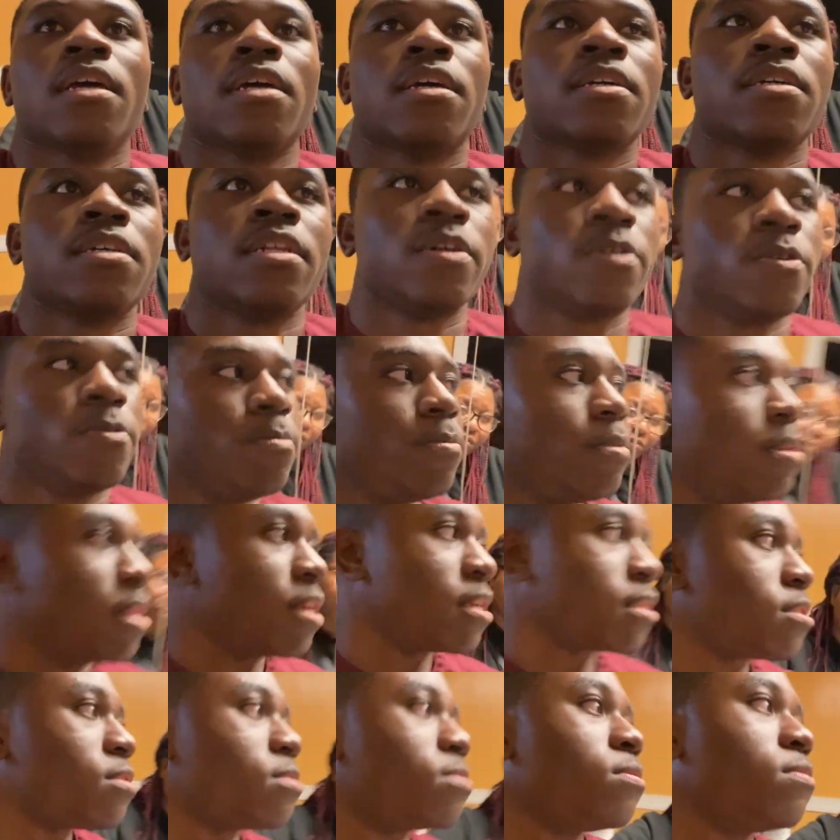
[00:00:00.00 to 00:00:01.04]
But that would be
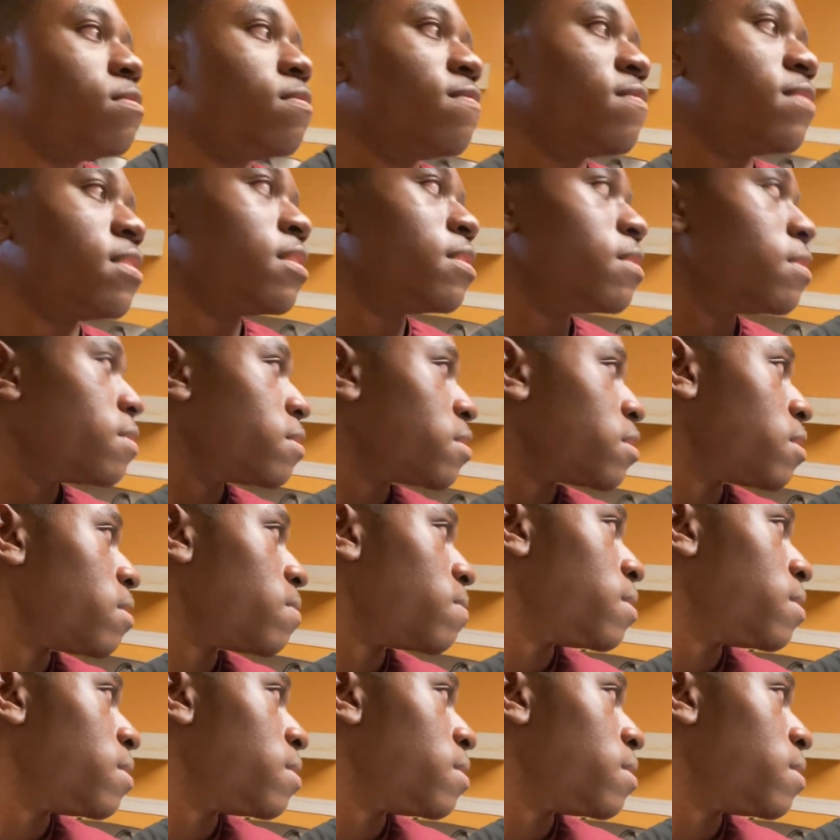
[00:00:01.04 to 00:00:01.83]
like two videos in a